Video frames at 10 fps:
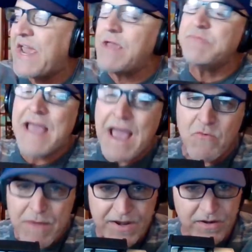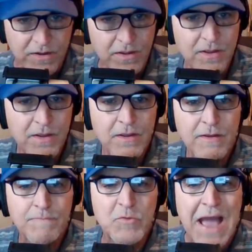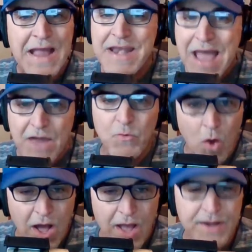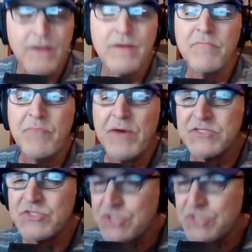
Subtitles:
James Outman got not 1 but